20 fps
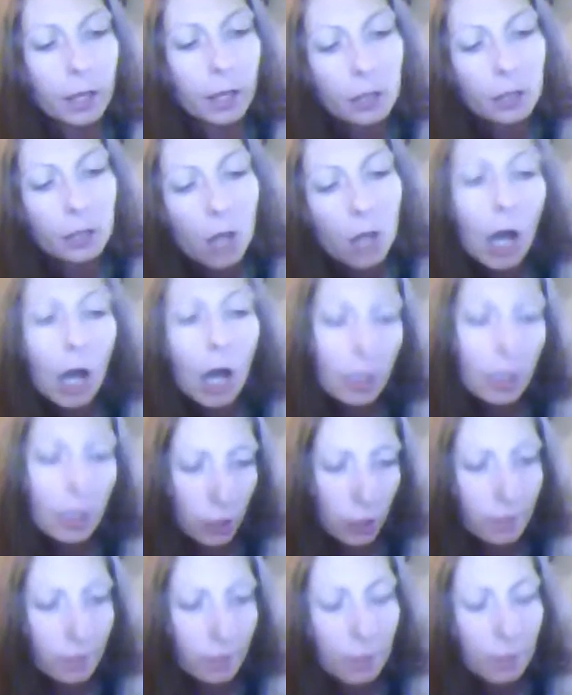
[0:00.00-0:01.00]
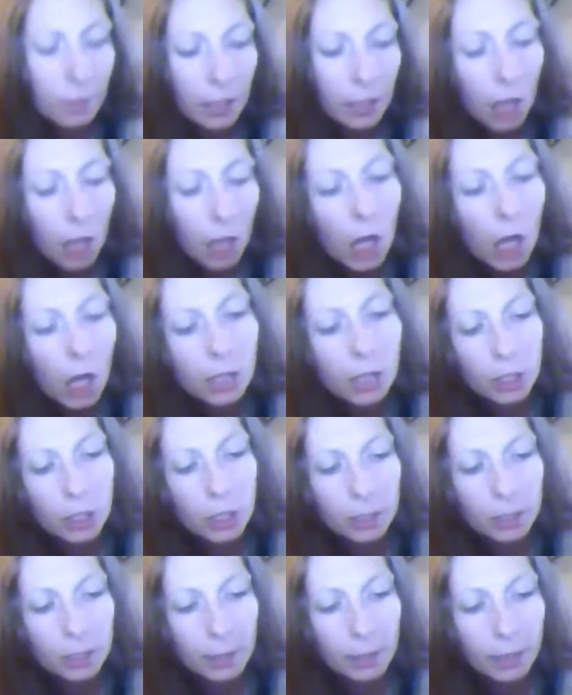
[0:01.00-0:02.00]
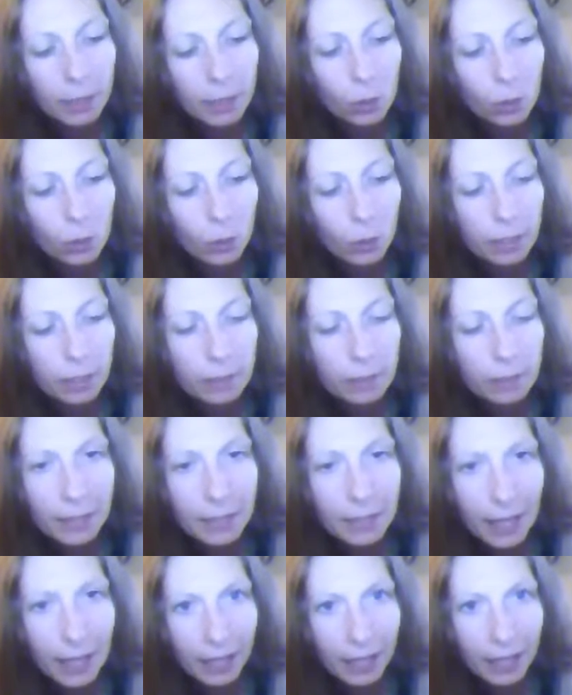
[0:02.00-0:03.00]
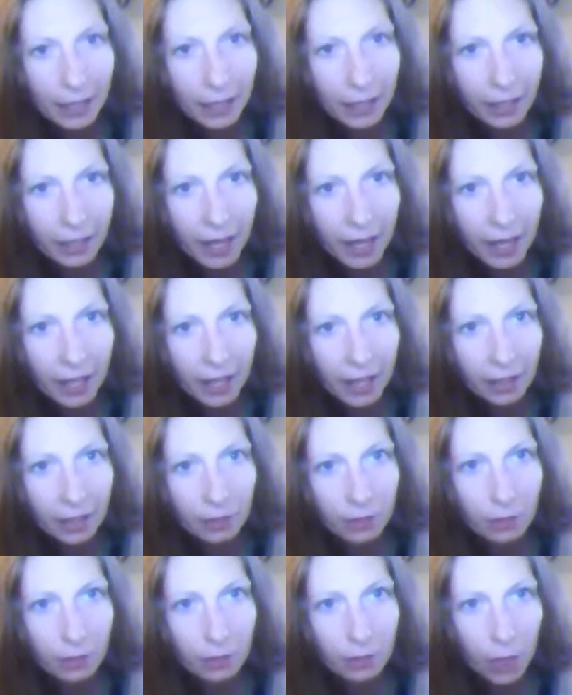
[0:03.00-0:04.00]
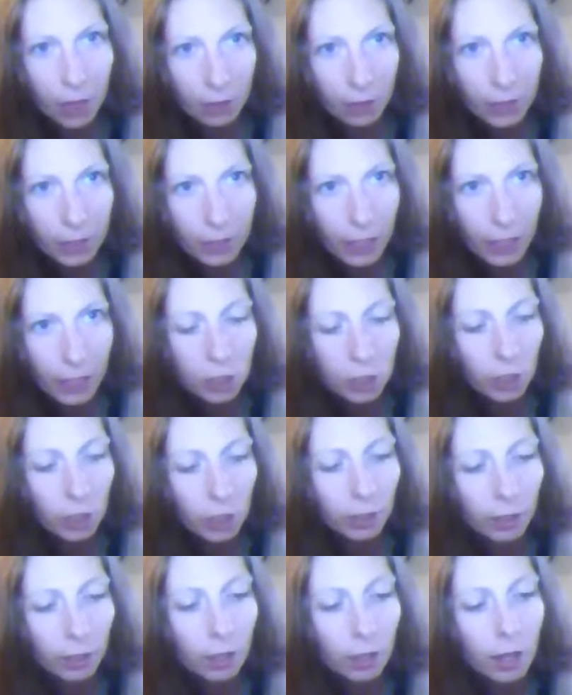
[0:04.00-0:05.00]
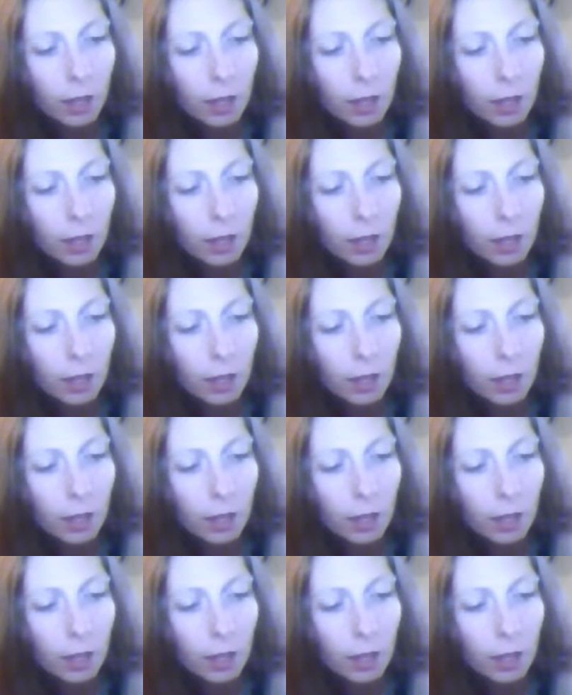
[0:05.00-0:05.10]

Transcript: cautious, being cautious, but I don't want it to be taken in a negative connotation.